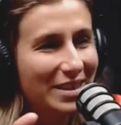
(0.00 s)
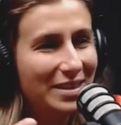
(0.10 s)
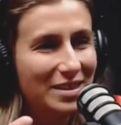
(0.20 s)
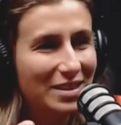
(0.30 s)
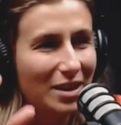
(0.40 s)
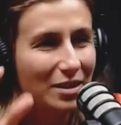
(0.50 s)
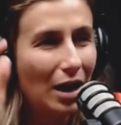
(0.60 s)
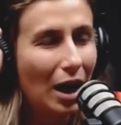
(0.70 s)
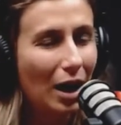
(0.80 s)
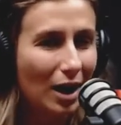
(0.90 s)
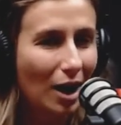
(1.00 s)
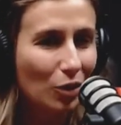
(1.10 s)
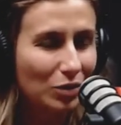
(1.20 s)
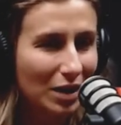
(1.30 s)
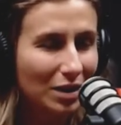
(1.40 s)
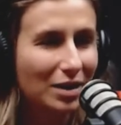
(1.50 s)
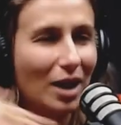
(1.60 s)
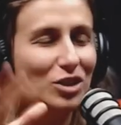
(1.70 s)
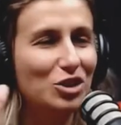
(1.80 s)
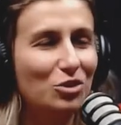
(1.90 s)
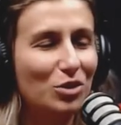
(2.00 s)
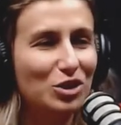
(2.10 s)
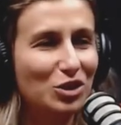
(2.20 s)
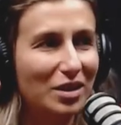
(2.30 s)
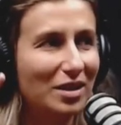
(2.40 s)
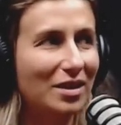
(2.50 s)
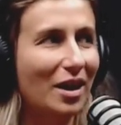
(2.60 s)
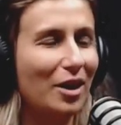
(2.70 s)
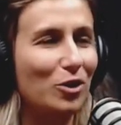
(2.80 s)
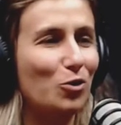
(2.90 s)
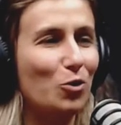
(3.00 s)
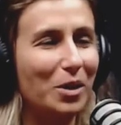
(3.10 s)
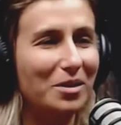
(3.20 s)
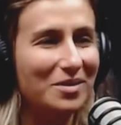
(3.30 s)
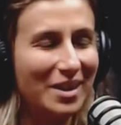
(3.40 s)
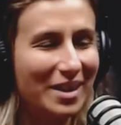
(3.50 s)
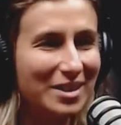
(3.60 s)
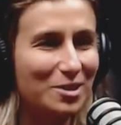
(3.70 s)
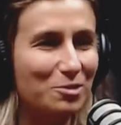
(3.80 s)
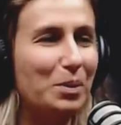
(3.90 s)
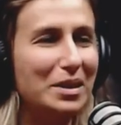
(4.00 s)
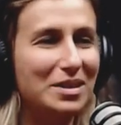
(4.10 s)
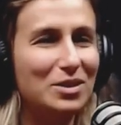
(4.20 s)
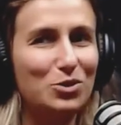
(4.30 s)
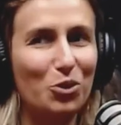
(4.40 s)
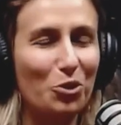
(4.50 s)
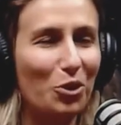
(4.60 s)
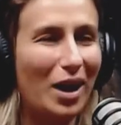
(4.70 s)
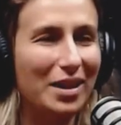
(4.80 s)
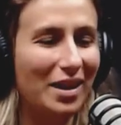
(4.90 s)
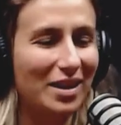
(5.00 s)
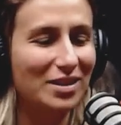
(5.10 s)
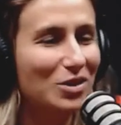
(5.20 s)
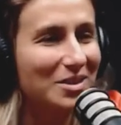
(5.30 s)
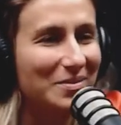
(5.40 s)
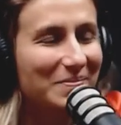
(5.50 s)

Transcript: this yeah. that allow the entire generation, the entire human species to grow. I think it's awesome.